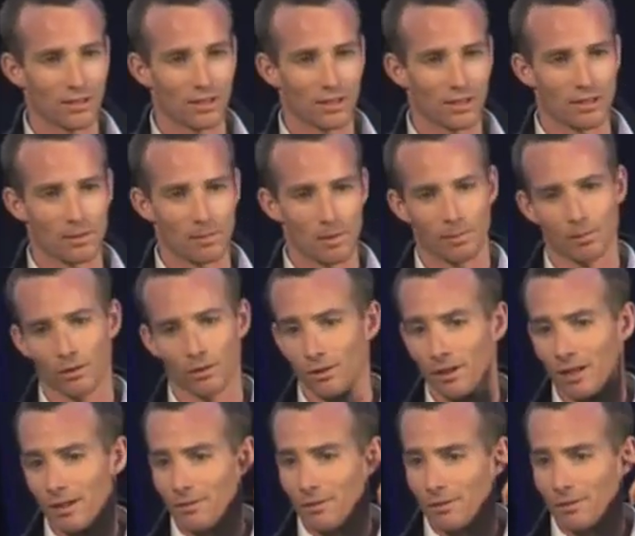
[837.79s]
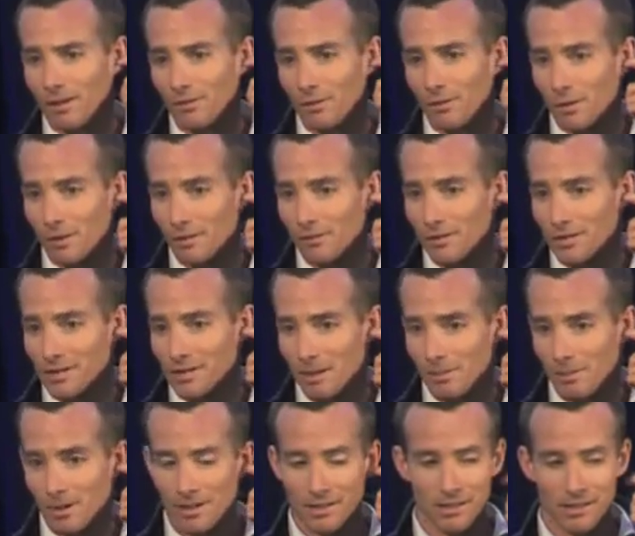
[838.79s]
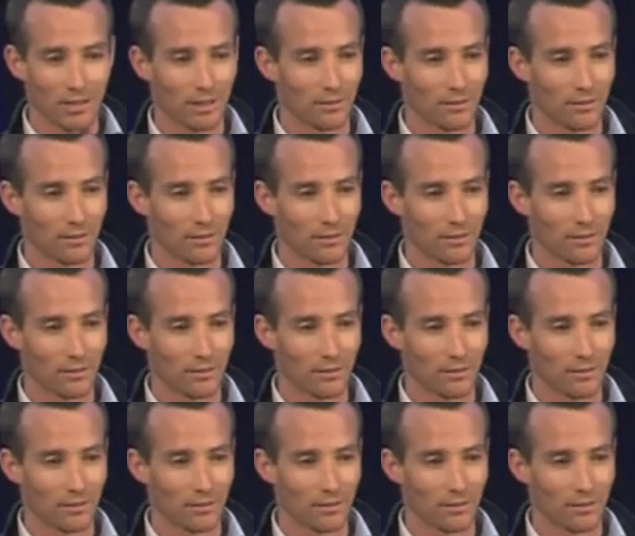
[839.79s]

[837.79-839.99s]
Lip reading: So you give them a balloon, leave it with them for 10 minutes,